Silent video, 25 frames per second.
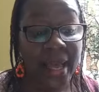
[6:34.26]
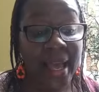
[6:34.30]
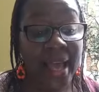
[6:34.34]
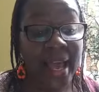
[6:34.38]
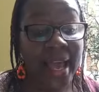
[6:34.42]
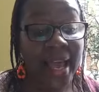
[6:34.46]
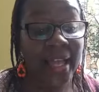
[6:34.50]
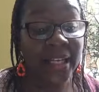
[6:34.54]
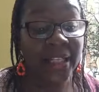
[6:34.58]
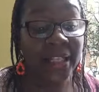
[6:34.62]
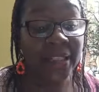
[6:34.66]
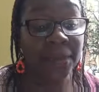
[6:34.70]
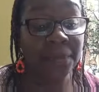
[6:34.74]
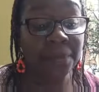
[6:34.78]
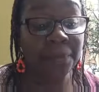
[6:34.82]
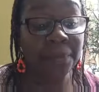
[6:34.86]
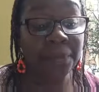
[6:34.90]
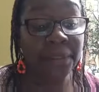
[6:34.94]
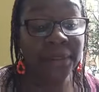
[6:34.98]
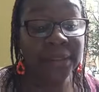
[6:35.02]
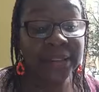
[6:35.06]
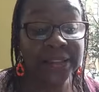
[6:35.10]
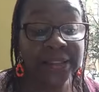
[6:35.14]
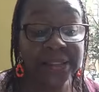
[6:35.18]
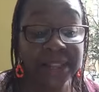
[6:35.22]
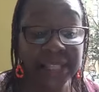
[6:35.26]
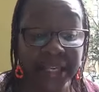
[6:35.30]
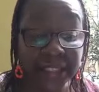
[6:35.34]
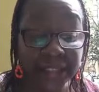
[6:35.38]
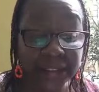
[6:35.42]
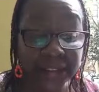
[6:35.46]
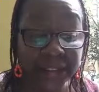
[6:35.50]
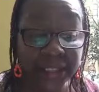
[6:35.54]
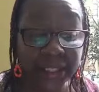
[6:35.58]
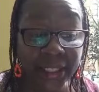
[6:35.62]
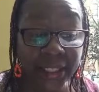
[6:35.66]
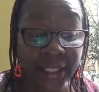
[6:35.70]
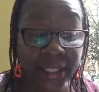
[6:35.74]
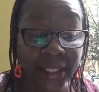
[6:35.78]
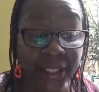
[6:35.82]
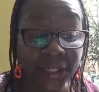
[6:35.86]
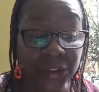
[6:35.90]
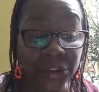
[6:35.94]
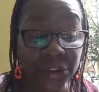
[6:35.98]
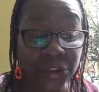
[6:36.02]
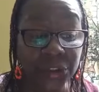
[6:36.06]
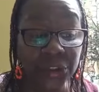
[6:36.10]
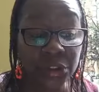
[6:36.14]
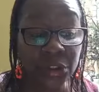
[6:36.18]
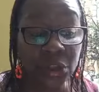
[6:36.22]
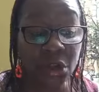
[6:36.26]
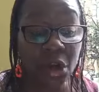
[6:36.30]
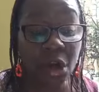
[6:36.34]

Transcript: And the percentage